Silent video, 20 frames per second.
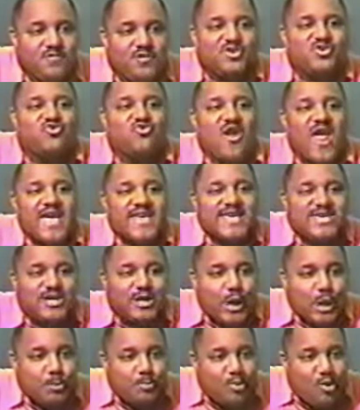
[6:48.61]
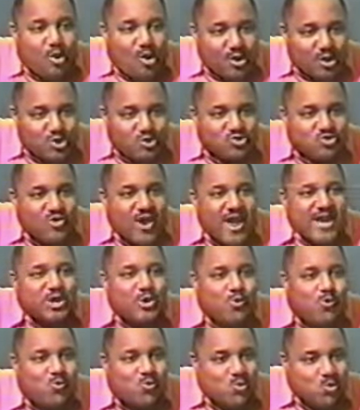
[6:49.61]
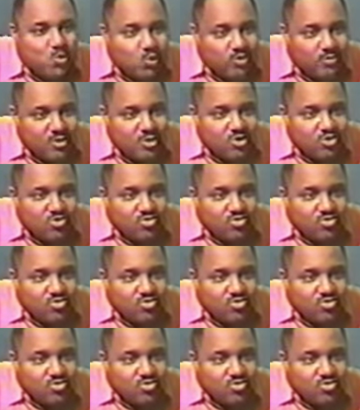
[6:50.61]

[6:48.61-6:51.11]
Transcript: the Dracula particle, Dracul,